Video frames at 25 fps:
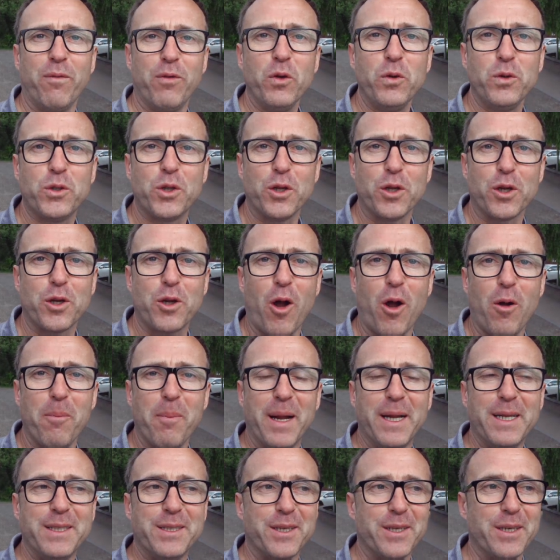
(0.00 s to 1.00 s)
I've looked at the
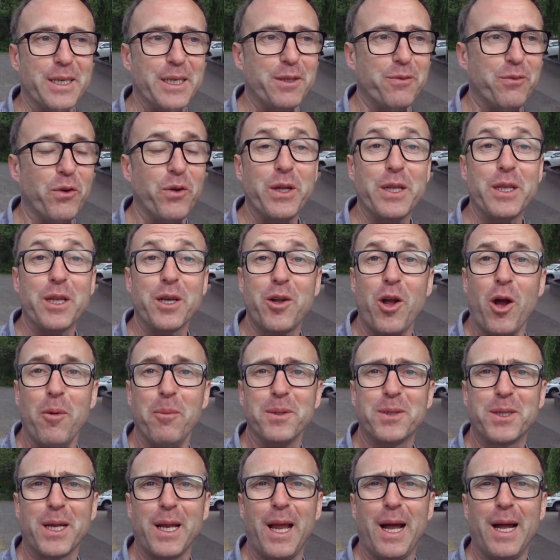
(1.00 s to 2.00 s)
comments, and it's funny, the
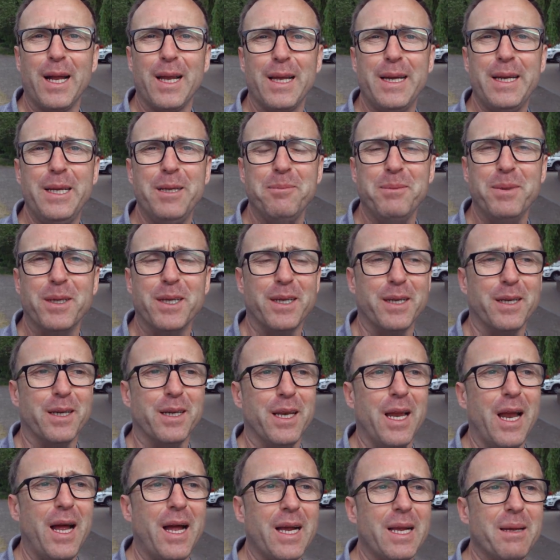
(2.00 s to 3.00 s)
comments are like, Liam, you're
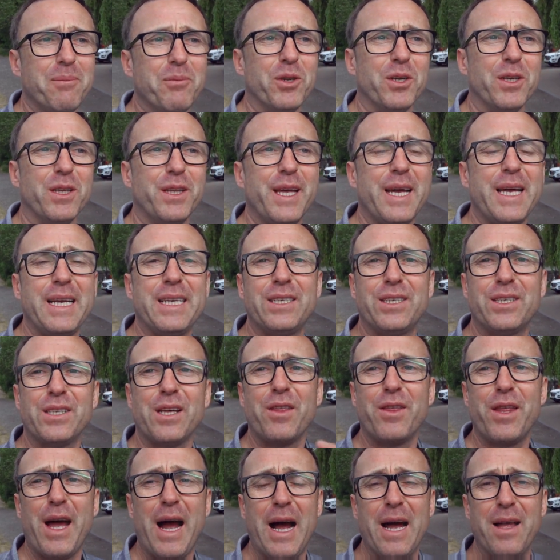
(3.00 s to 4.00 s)
lying, this,
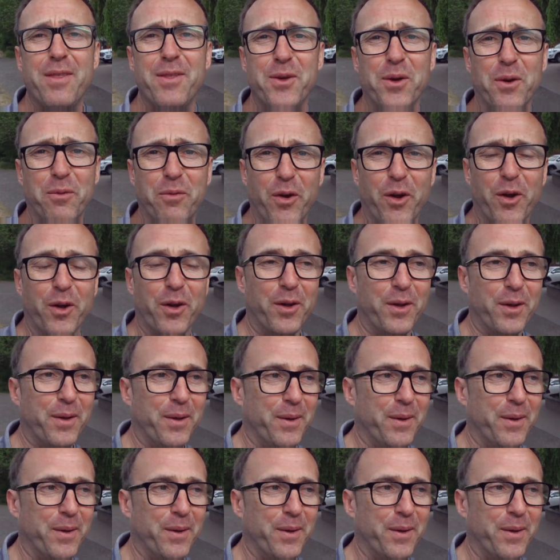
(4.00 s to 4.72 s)
that, and the other.